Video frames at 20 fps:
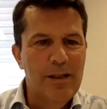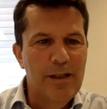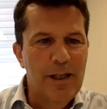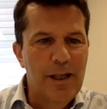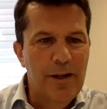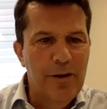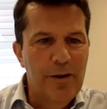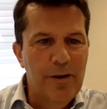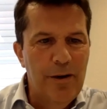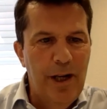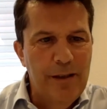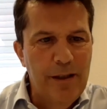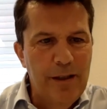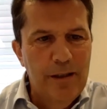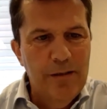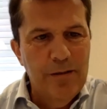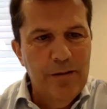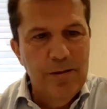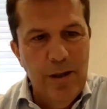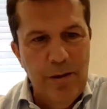uh,
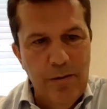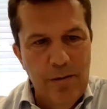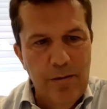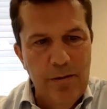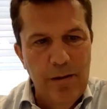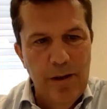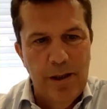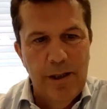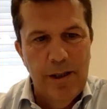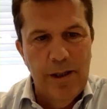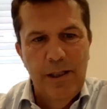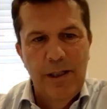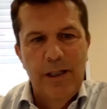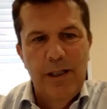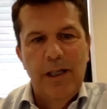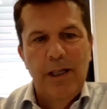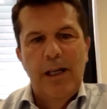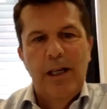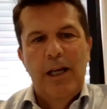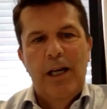related to the roller.
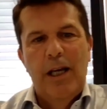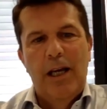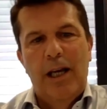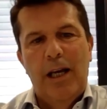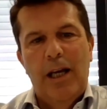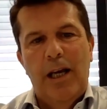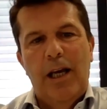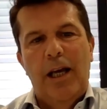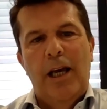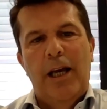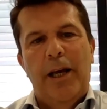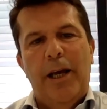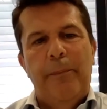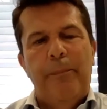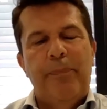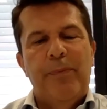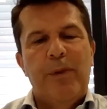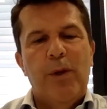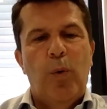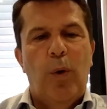
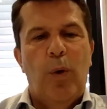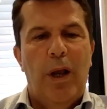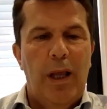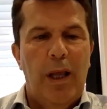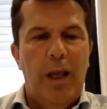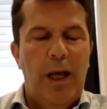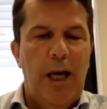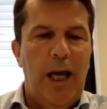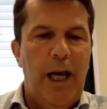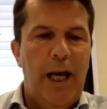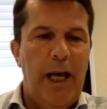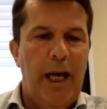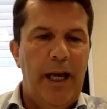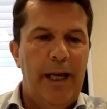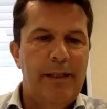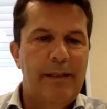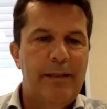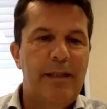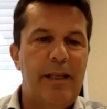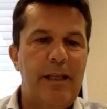Um, well, uh,
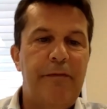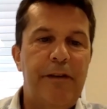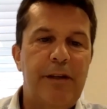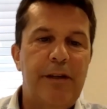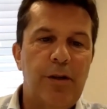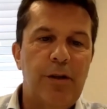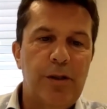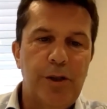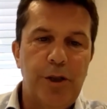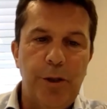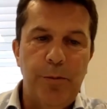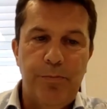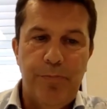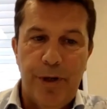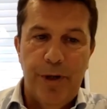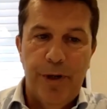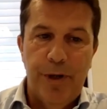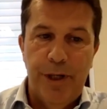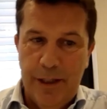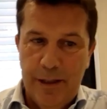it's difficult to
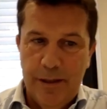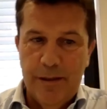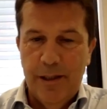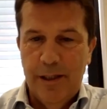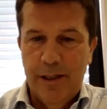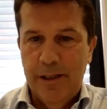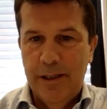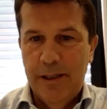predict